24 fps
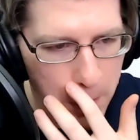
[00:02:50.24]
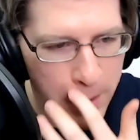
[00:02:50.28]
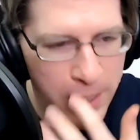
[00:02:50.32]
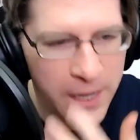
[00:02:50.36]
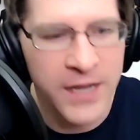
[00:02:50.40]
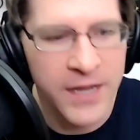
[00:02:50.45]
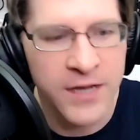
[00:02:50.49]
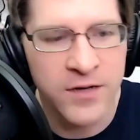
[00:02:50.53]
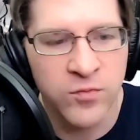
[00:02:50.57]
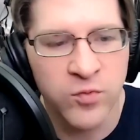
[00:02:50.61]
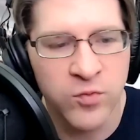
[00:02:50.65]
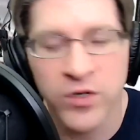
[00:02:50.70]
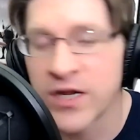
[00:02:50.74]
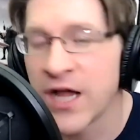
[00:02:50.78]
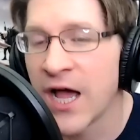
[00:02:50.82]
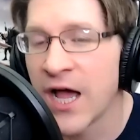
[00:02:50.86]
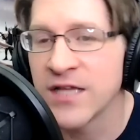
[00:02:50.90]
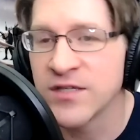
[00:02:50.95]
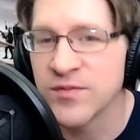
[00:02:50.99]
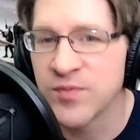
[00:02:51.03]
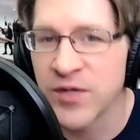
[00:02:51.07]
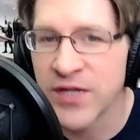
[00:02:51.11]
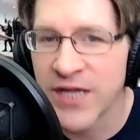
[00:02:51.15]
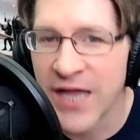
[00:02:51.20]
And we're
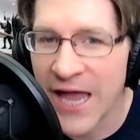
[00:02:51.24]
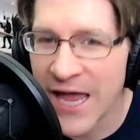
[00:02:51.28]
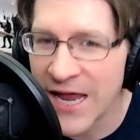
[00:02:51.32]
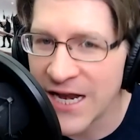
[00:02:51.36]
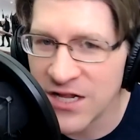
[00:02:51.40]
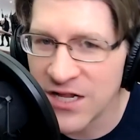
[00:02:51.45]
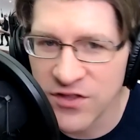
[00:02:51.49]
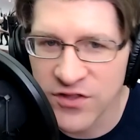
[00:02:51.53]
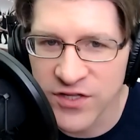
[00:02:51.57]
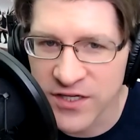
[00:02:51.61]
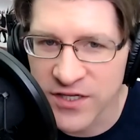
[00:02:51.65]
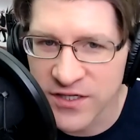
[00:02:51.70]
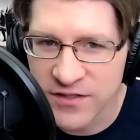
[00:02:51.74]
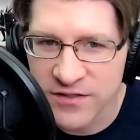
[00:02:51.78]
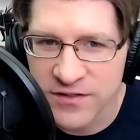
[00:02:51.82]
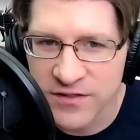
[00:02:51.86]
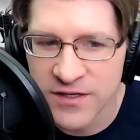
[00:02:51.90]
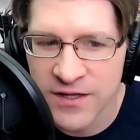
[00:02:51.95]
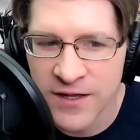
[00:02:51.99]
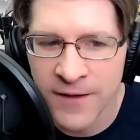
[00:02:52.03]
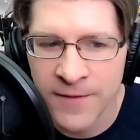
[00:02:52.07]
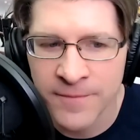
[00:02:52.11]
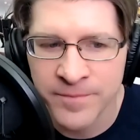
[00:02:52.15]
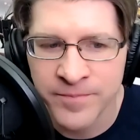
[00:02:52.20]
cosplaying anything
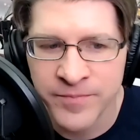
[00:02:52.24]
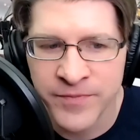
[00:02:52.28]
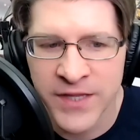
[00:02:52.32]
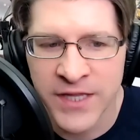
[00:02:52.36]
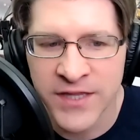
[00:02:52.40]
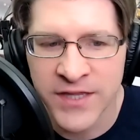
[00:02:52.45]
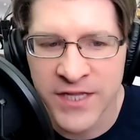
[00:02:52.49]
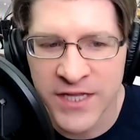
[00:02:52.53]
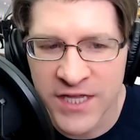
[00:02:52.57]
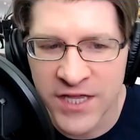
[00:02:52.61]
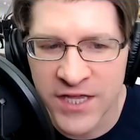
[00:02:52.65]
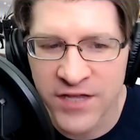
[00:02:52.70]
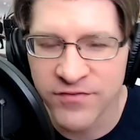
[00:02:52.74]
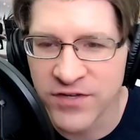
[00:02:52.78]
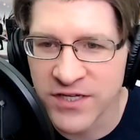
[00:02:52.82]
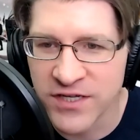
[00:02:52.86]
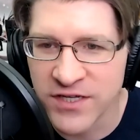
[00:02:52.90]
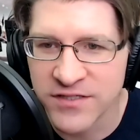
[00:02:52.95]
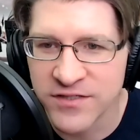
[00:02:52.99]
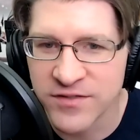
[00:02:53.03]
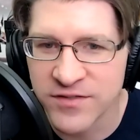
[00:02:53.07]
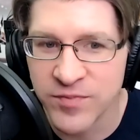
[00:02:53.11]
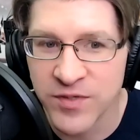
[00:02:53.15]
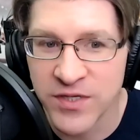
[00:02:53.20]
that they give
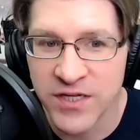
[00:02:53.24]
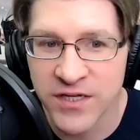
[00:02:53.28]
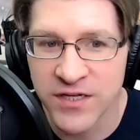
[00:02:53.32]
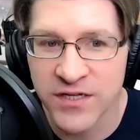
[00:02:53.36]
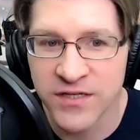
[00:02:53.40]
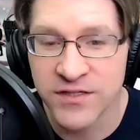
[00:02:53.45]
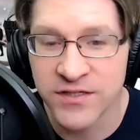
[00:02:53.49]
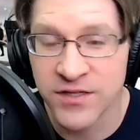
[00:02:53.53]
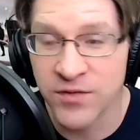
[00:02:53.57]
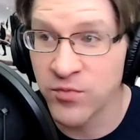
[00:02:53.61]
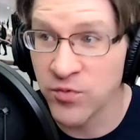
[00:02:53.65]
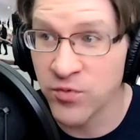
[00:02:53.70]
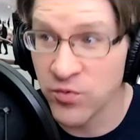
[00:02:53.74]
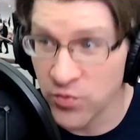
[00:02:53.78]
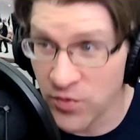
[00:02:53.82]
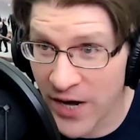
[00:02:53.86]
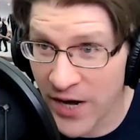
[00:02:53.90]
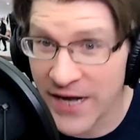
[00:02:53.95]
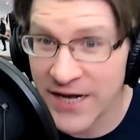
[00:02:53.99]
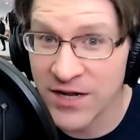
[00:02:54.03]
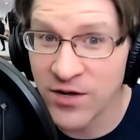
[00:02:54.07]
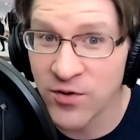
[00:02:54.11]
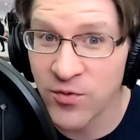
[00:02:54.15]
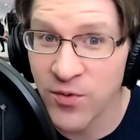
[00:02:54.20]
us because then we're
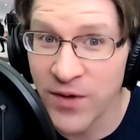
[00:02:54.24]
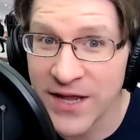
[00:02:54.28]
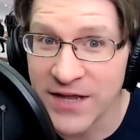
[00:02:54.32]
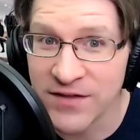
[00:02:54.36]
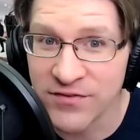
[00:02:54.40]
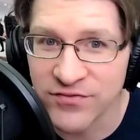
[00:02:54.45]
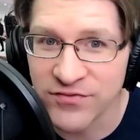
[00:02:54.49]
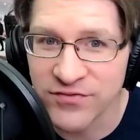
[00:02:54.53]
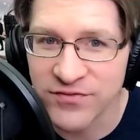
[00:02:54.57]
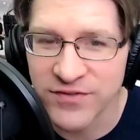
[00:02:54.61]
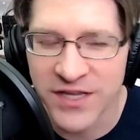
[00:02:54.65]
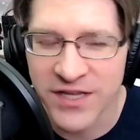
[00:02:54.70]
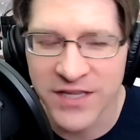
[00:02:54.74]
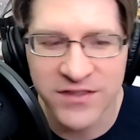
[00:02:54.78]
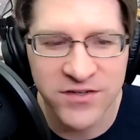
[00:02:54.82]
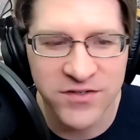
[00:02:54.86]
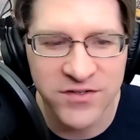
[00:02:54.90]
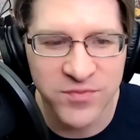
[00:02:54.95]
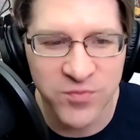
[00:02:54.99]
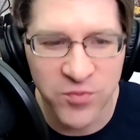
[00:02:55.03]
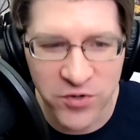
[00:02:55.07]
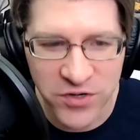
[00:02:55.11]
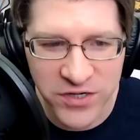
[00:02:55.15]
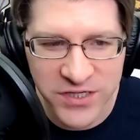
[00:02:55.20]
riding a wave and
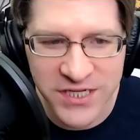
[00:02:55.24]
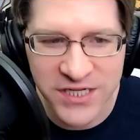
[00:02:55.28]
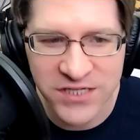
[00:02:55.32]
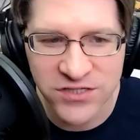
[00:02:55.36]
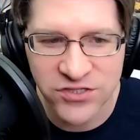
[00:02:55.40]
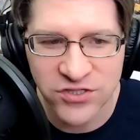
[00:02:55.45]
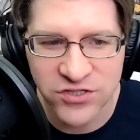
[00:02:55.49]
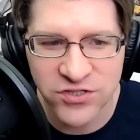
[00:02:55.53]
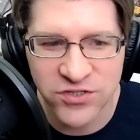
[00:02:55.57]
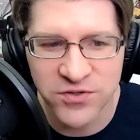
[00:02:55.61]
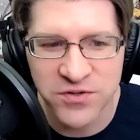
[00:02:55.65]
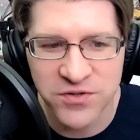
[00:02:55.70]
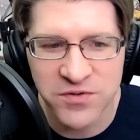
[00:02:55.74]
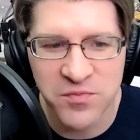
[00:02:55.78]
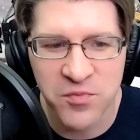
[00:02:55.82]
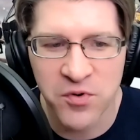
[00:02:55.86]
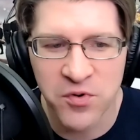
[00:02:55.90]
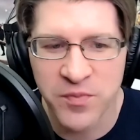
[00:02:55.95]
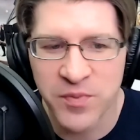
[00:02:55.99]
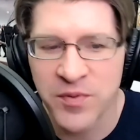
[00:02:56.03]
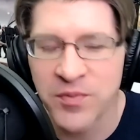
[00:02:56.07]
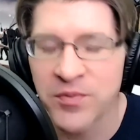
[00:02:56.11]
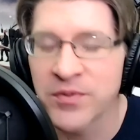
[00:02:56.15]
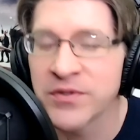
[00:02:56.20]
there's more attention to it. More
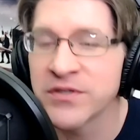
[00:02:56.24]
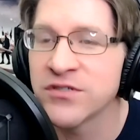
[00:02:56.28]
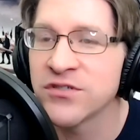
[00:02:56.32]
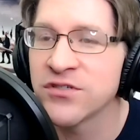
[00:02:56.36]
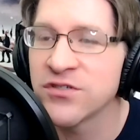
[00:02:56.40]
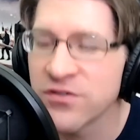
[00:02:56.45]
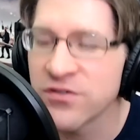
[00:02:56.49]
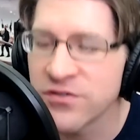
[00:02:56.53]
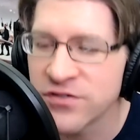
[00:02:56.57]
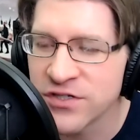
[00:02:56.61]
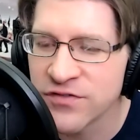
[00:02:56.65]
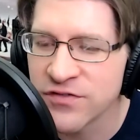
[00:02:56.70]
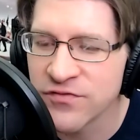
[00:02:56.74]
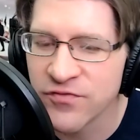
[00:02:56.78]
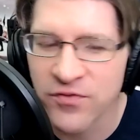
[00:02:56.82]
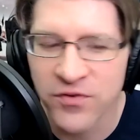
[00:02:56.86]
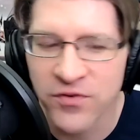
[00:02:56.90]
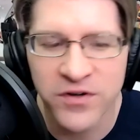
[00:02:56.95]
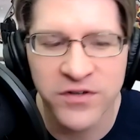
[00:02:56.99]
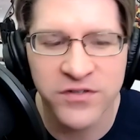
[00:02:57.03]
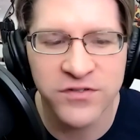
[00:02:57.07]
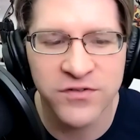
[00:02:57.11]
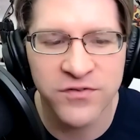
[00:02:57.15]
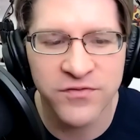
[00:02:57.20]
people are searching
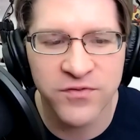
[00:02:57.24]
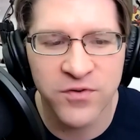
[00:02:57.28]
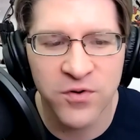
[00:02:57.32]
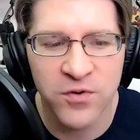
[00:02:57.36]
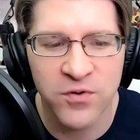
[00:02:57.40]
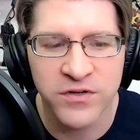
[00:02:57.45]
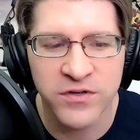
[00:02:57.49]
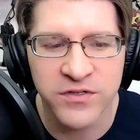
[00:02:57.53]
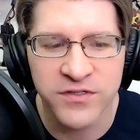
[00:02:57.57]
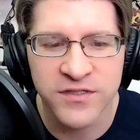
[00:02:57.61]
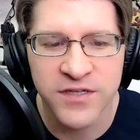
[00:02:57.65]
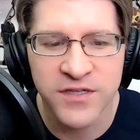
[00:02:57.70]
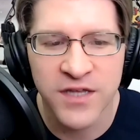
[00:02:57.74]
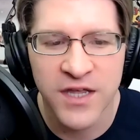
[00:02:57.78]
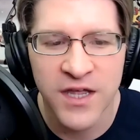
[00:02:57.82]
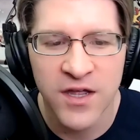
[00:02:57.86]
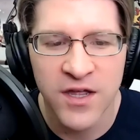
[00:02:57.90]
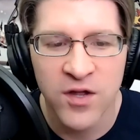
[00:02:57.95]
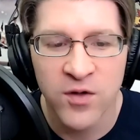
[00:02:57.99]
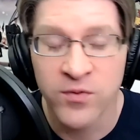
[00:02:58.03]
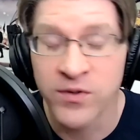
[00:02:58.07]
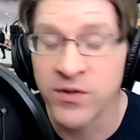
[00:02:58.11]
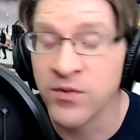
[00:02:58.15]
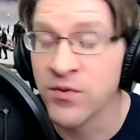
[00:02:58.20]
for it. So of course
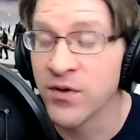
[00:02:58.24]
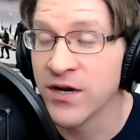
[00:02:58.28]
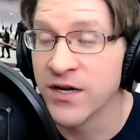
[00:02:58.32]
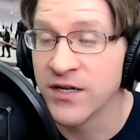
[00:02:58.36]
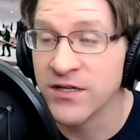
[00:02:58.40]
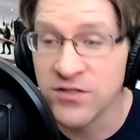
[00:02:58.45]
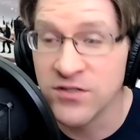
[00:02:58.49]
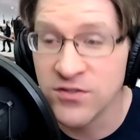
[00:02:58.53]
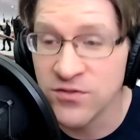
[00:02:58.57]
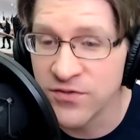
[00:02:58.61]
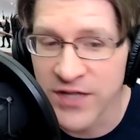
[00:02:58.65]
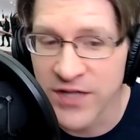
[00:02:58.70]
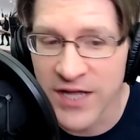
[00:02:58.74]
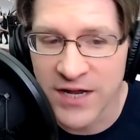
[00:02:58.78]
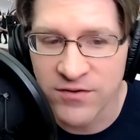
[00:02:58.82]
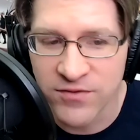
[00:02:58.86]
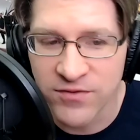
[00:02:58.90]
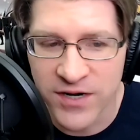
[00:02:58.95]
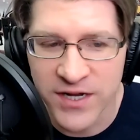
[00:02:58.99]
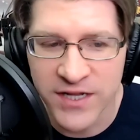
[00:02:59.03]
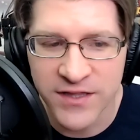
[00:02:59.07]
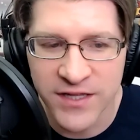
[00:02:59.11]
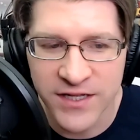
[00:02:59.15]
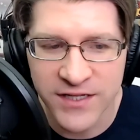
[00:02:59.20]
we want to do that,
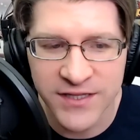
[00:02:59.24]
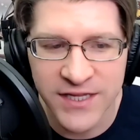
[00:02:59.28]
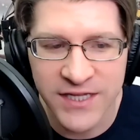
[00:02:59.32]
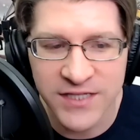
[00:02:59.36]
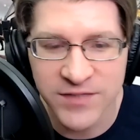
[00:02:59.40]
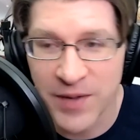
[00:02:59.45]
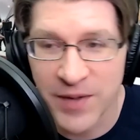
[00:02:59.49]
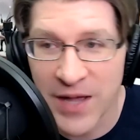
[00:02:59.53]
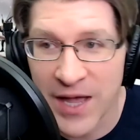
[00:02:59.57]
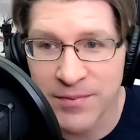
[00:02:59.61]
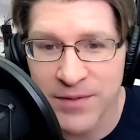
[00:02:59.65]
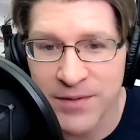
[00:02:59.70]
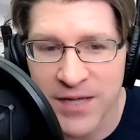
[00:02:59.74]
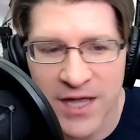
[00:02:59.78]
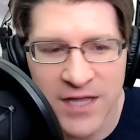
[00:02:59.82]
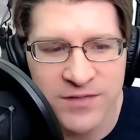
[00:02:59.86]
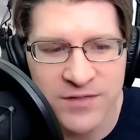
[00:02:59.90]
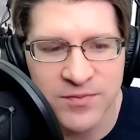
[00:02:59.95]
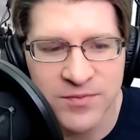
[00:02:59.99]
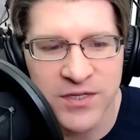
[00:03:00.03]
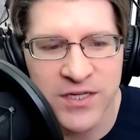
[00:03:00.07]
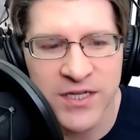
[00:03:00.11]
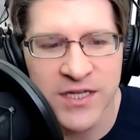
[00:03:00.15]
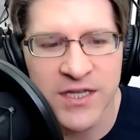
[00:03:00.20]
right? Like that's pop
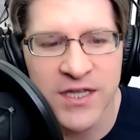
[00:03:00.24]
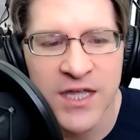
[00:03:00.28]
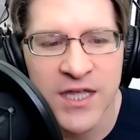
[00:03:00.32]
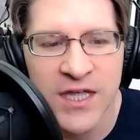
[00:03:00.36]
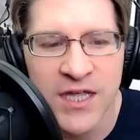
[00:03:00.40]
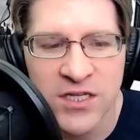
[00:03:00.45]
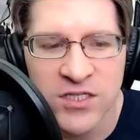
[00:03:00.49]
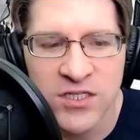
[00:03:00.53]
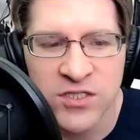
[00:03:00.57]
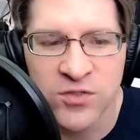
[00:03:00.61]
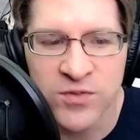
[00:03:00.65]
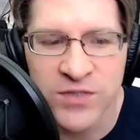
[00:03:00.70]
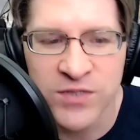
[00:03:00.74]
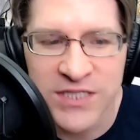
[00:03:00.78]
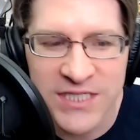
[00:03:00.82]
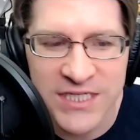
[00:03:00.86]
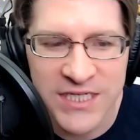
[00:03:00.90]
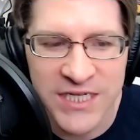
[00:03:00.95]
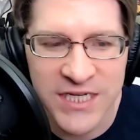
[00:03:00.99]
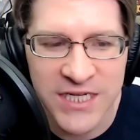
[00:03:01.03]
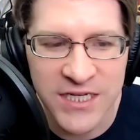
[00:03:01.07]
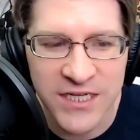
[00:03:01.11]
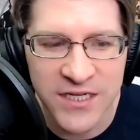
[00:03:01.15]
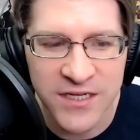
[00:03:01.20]
cosplay to a
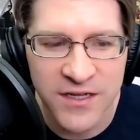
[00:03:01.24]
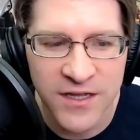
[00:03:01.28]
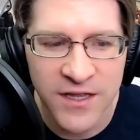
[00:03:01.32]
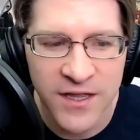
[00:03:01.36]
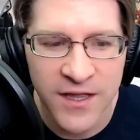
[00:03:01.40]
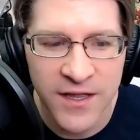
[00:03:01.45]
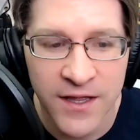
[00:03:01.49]
T.